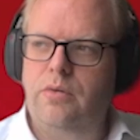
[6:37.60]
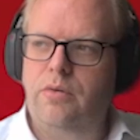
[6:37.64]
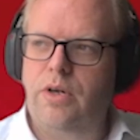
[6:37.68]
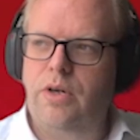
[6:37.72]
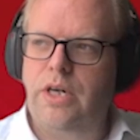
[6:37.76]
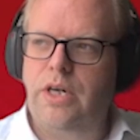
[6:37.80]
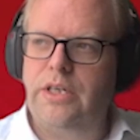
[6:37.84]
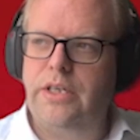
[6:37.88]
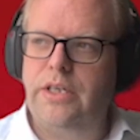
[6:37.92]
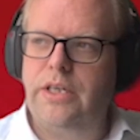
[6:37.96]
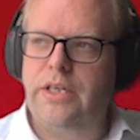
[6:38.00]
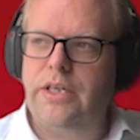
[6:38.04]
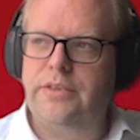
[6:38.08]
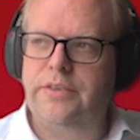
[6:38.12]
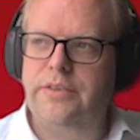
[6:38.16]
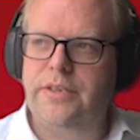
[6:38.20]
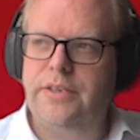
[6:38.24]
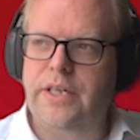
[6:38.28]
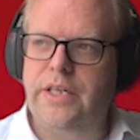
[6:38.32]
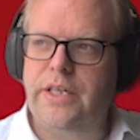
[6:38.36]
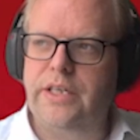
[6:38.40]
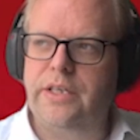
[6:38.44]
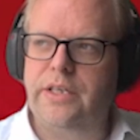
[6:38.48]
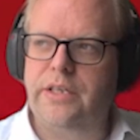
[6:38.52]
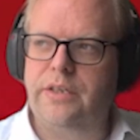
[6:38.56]
Well, I
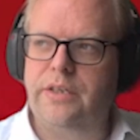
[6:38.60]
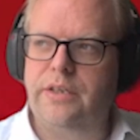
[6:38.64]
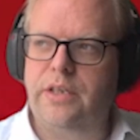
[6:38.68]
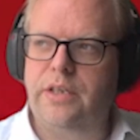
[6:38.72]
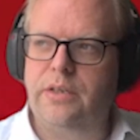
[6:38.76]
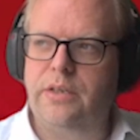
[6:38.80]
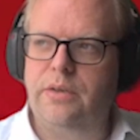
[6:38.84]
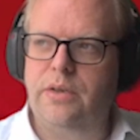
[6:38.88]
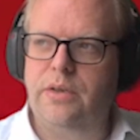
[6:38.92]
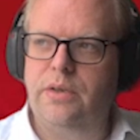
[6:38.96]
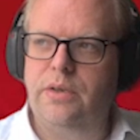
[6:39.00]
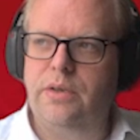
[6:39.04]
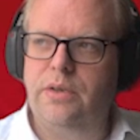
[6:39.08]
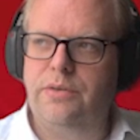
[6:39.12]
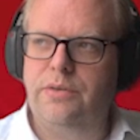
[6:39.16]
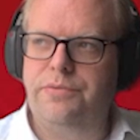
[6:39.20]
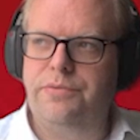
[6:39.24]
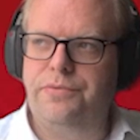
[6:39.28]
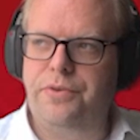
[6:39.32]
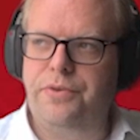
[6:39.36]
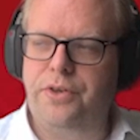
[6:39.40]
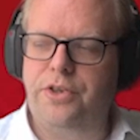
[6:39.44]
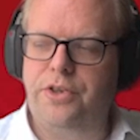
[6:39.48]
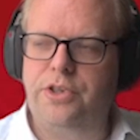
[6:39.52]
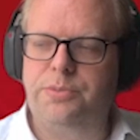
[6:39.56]
think the
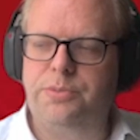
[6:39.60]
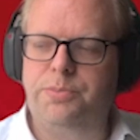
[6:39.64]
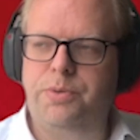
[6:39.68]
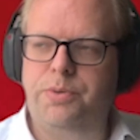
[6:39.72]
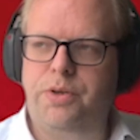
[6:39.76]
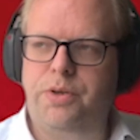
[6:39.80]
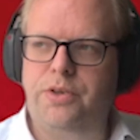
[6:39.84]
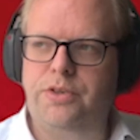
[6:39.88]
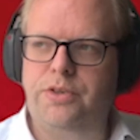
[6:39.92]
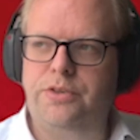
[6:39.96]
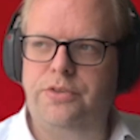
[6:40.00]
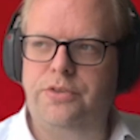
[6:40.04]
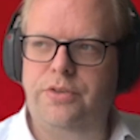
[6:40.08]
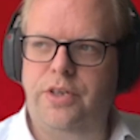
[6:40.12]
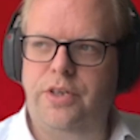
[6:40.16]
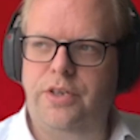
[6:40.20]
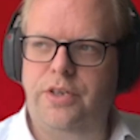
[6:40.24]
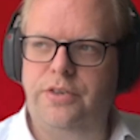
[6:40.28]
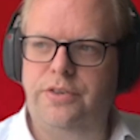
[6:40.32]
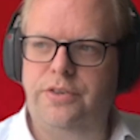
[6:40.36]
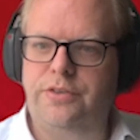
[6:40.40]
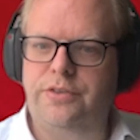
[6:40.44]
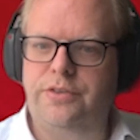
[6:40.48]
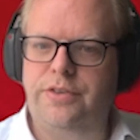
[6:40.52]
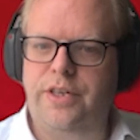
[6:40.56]
first part is to
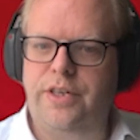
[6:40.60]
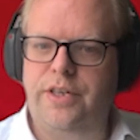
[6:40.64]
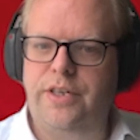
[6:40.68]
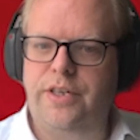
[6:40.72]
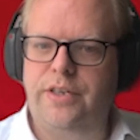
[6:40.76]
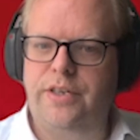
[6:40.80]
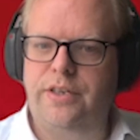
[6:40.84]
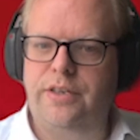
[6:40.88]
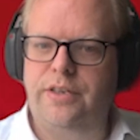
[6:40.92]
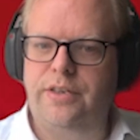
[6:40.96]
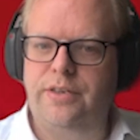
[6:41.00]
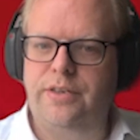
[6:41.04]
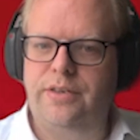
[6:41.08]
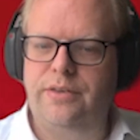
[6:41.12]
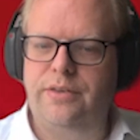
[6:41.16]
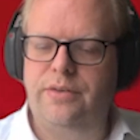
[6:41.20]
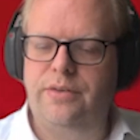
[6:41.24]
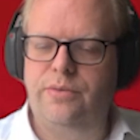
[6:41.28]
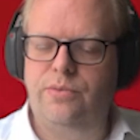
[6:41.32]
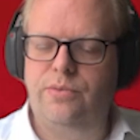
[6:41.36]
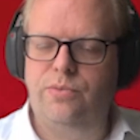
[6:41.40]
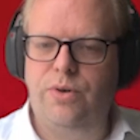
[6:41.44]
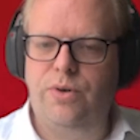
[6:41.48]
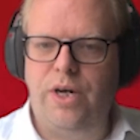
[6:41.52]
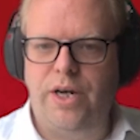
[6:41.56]
understand
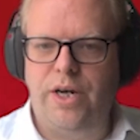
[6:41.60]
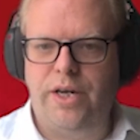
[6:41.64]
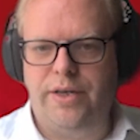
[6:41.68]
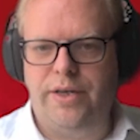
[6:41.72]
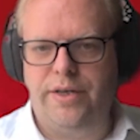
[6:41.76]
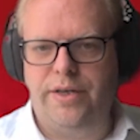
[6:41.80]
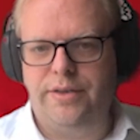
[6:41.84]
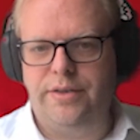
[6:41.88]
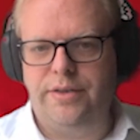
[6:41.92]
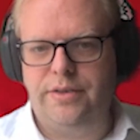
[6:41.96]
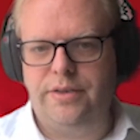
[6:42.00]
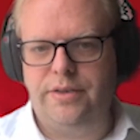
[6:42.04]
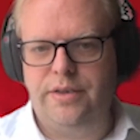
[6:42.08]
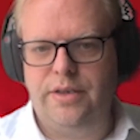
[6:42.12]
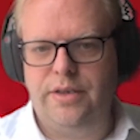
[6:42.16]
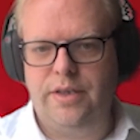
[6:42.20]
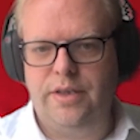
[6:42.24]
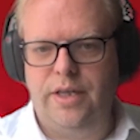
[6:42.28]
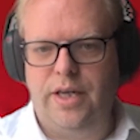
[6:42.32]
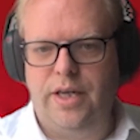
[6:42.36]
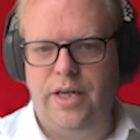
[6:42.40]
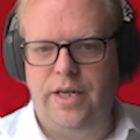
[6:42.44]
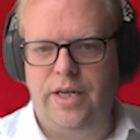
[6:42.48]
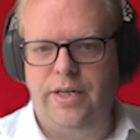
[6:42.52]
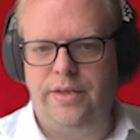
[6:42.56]
why,
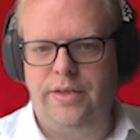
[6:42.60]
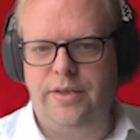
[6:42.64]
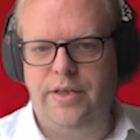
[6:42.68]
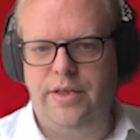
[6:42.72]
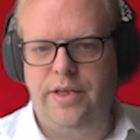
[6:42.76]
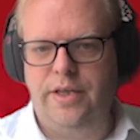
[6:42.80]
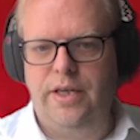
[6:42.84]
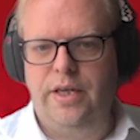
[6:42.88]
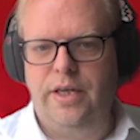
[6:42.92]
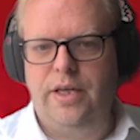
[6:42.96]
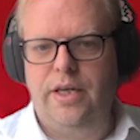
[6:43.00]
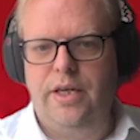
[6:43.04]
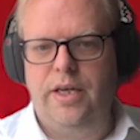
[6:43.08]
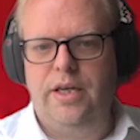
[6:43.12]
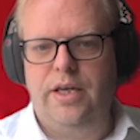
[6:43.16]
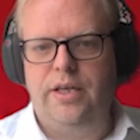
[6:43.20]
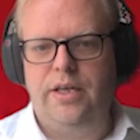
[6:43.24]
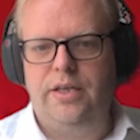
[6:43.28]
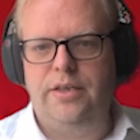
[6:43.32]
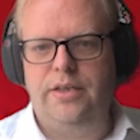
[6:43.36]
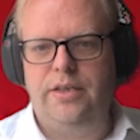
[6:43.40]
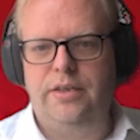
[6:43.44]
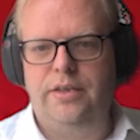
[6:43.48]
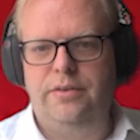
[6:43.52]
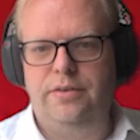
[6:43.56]
and
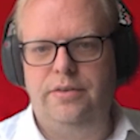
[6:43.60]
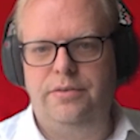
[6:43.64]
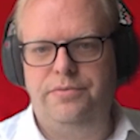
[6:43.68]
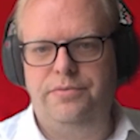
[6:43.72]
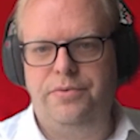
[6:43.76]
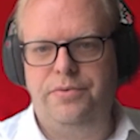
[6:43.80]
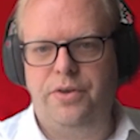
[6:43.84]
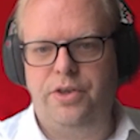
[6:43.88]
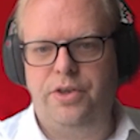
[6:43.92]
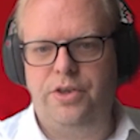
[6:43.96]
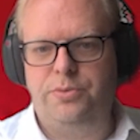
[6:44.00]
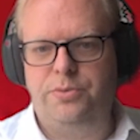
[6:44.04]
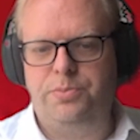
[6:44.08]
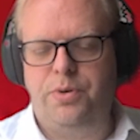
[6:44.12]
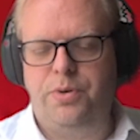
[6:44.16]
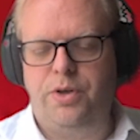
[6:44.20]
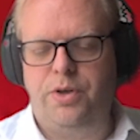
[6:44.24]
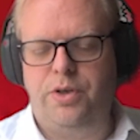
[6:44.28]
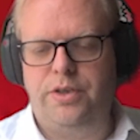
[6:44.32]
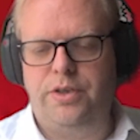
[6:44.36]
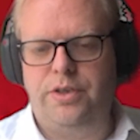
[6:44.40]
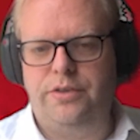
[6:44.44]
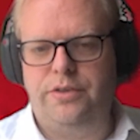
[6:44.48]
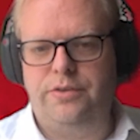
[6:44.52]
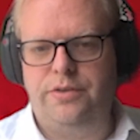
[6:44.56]
the first
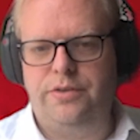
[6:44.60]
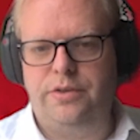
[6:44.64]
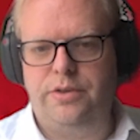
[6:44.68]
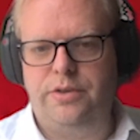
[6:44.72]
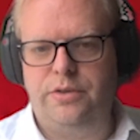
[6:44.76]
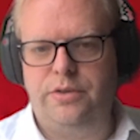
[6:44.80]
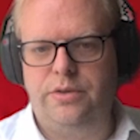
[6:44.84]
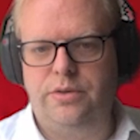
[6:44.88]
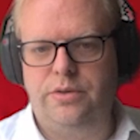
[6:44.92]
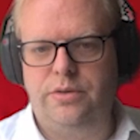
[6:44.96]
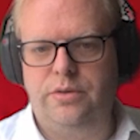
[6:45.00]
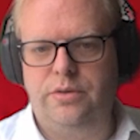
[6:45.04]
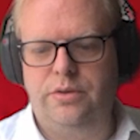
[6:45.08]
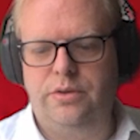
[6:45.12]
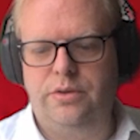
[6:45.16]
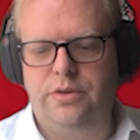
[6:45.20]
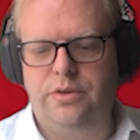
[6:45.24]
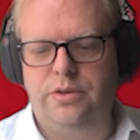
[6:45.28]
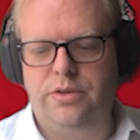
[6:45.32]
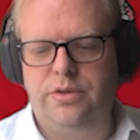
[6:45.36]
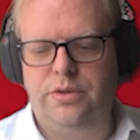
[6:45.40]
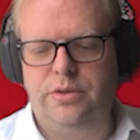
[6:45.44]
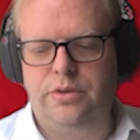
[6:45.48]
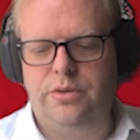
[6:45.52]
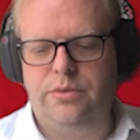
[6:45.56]
part is
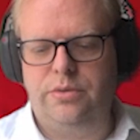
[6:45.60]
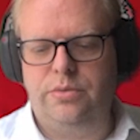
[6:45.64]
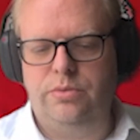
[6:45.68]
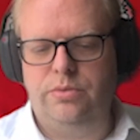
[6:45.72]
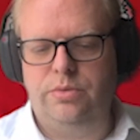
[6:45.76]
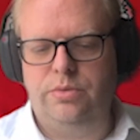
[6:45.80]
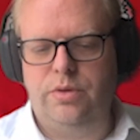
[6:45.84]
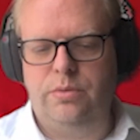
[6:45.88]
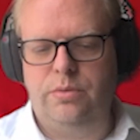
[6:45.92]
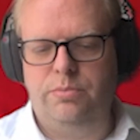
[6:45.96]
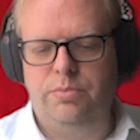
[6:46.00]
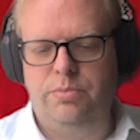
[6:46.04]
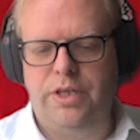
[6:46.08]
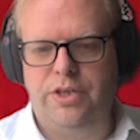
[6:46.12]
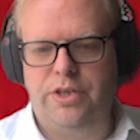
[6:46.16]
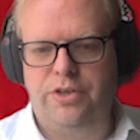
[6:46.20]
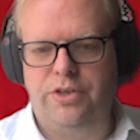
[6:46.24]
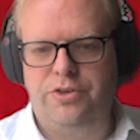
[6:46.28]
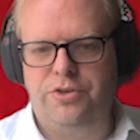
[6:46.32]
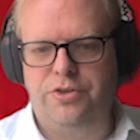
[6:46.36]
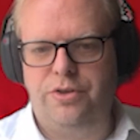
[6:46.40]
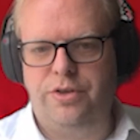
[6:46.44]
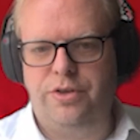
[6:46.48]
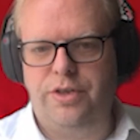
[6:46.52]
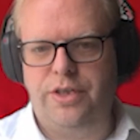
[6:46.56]
to make
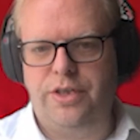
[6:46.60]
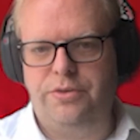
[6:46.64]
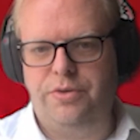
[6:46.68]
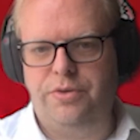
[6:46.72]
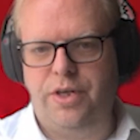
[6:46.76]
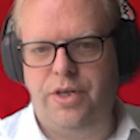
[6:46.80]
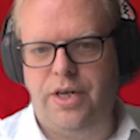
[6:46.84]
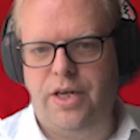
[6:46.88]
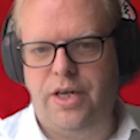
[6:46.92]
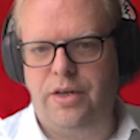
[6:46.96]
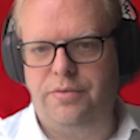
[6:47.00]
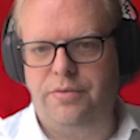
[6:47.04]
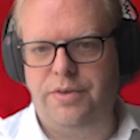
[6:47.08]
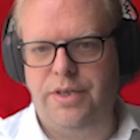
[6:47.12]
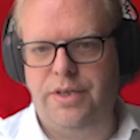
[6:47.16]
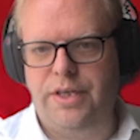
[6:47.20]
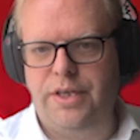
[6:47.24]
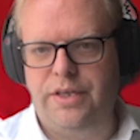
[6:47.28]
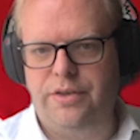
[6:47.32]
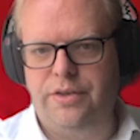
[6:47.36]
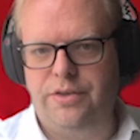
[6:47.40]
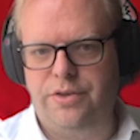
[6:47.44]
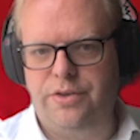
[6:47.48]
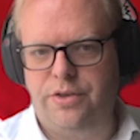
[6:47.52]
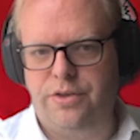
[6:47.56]
sure that you have the
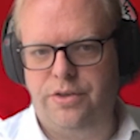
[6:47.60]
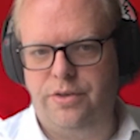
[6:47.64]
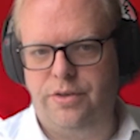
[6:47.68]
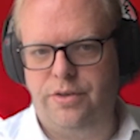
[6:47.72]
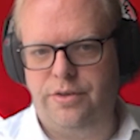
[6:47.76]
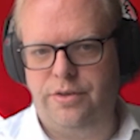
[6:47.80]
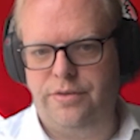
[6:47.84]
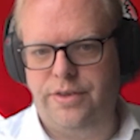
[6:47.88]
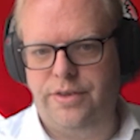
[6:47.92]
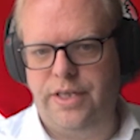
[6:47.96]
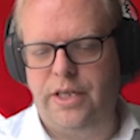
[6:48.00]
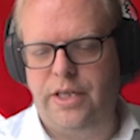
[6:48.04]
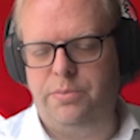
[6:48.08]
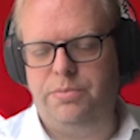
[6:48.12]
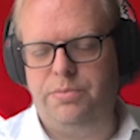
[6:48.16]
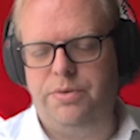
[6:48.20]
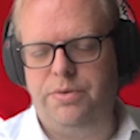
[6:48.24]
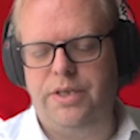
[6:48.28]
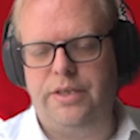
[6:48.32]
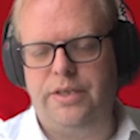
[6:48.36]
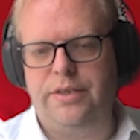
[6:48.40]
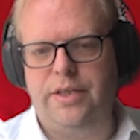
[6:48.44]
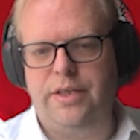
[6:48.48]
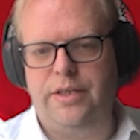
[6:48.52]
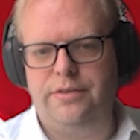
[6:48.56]
internal team
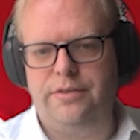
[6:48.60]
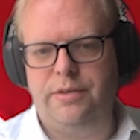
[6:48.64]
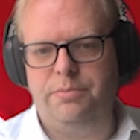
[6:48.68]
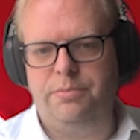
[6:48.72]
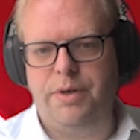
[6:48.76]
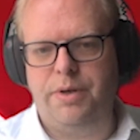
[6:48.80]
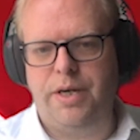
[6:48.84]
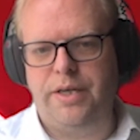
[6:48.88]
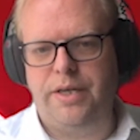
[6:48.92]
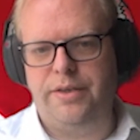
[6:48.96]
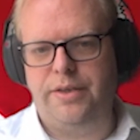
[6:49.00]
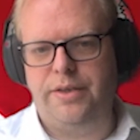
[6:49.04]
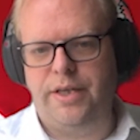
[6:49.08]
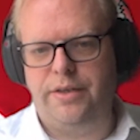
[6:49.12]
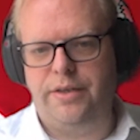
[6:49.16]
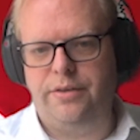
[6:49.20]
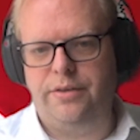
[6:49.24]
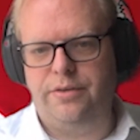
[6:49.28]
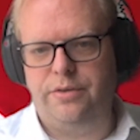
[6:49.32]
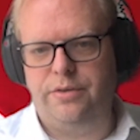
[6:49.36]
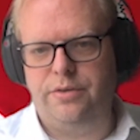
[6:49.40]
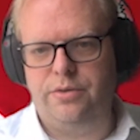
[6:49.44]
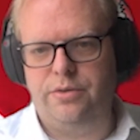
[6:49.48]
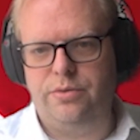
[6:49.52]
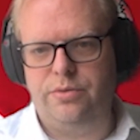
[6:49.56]
that has the
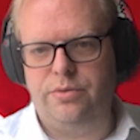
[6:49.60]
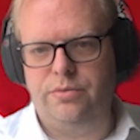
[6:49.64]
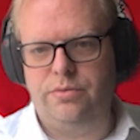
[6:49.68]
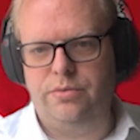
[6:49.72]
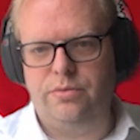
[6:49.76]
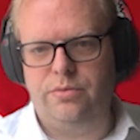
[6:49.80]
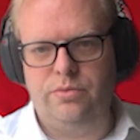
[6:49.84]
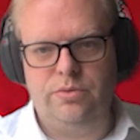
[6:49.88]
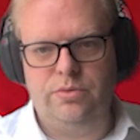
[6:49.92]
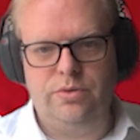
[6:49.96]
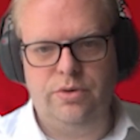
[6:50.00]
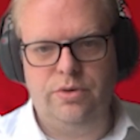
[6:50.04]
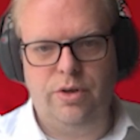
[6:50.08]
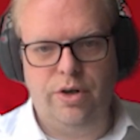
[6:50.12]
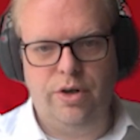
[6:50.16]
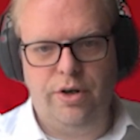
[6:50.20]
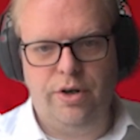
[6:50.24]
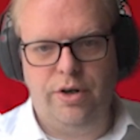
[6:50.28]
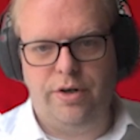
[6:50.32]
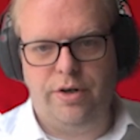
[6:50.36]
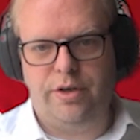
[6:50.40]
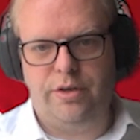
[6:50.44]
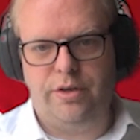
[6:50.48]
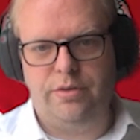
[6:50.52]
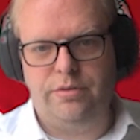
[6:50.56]
mandate to learn.